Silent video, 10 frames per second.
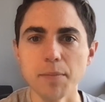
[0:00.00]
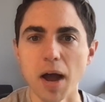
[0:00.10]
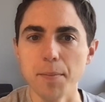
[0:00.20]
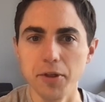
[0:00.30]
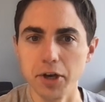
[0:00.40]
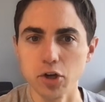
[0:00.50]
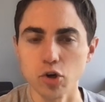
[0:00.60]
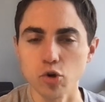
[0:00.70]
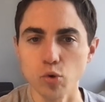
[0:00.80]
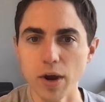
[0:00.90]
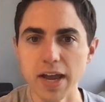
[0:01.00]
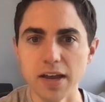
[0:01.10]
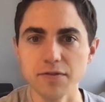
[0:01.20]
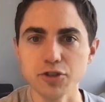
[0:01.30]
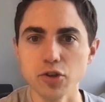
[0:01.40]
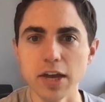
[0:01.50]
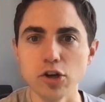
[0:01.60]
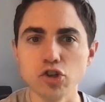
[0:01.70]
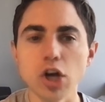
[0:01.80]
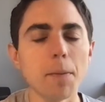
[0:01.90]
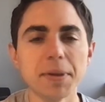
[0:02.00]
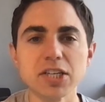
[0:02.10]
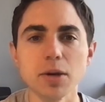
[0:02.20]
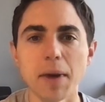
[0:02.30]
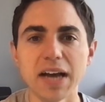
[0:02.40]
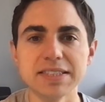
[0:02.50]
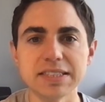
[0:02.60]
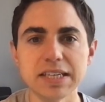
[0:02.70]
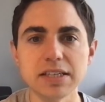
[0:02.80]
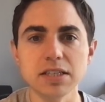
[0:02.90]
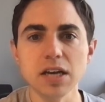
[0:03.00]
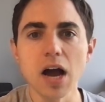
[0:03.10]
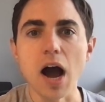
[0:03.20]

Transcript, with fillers: my political grave so they could jump into my seat,